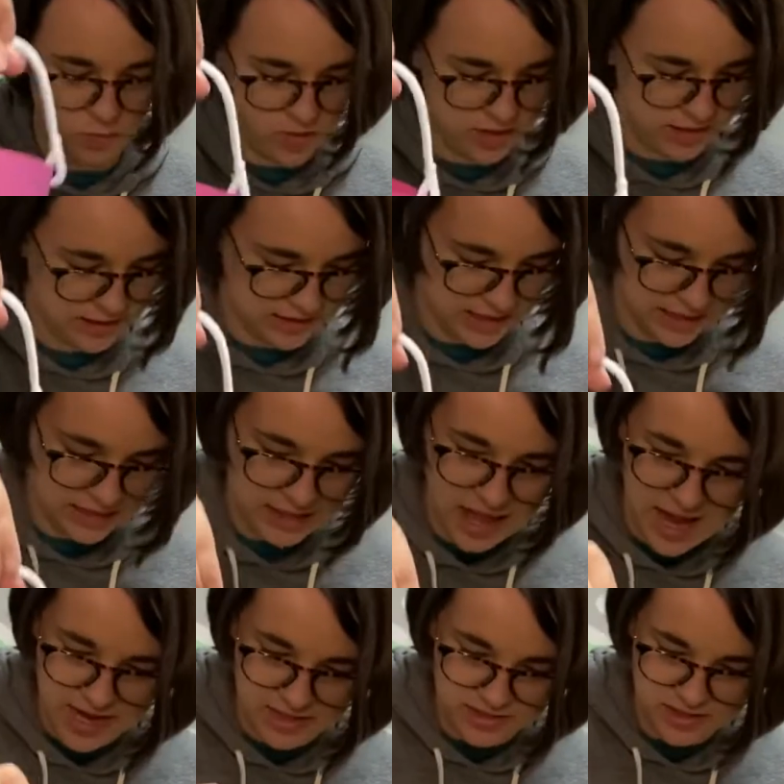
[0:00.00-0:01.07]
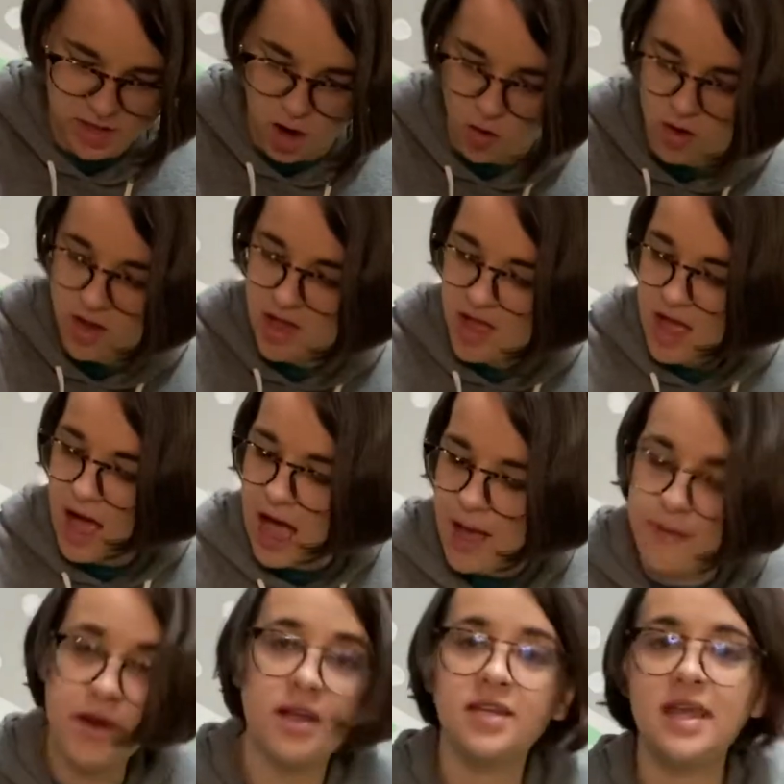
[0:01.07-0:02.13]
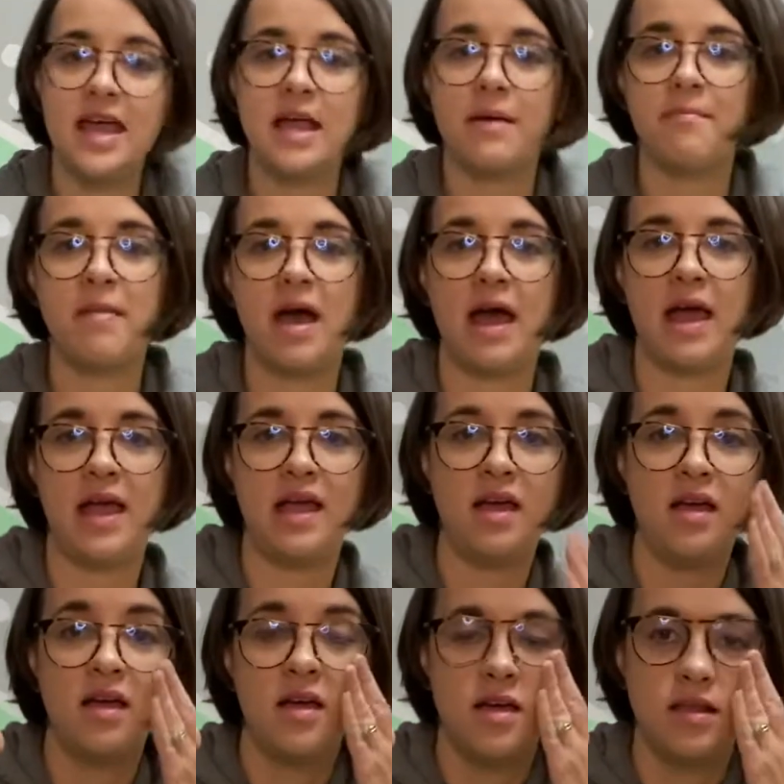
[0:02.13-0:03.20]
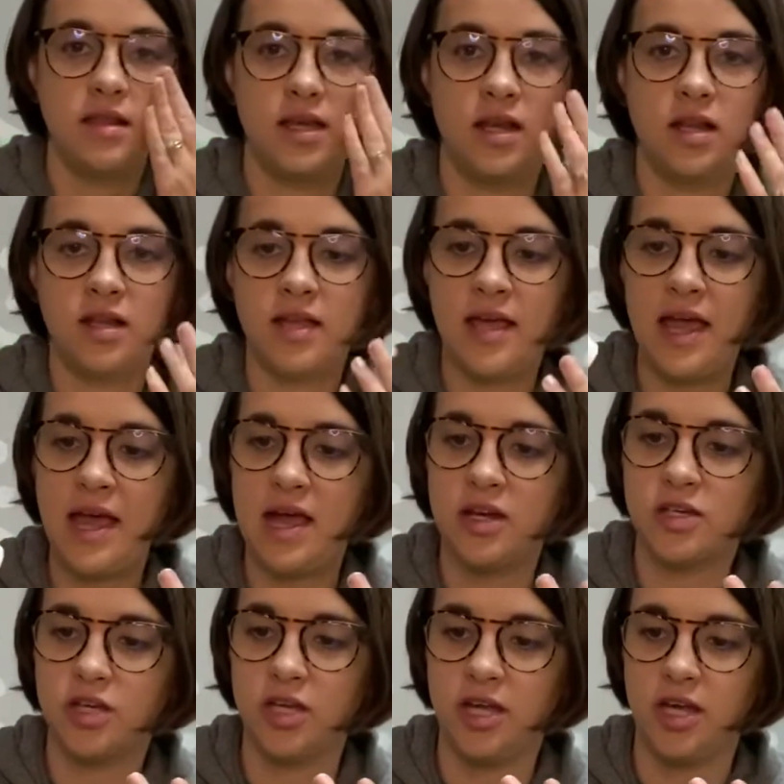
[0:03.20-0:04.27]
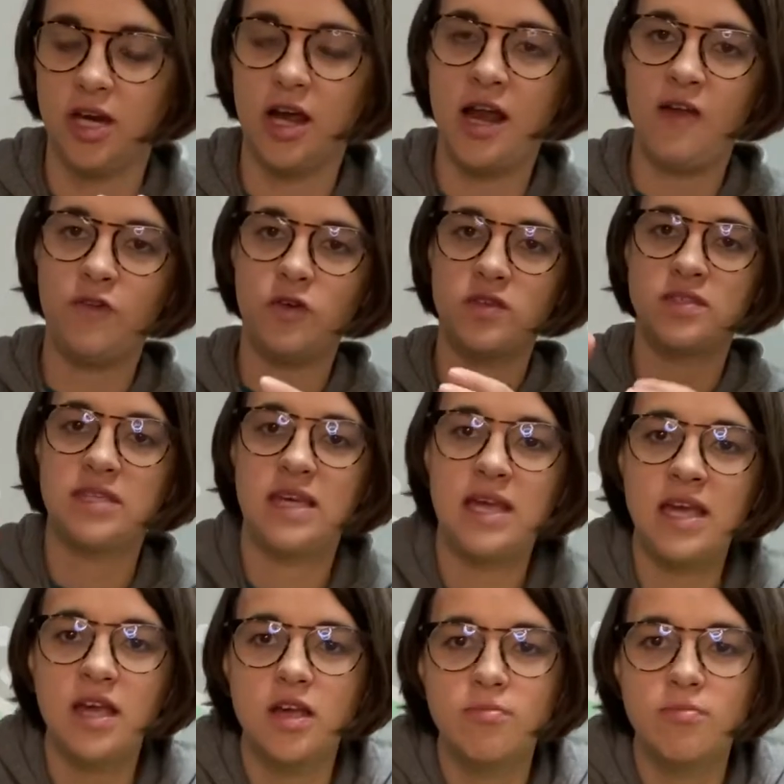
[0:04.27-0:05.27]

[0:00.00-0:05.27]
We need the light. So I'm gonna take my little candle here, and if you see,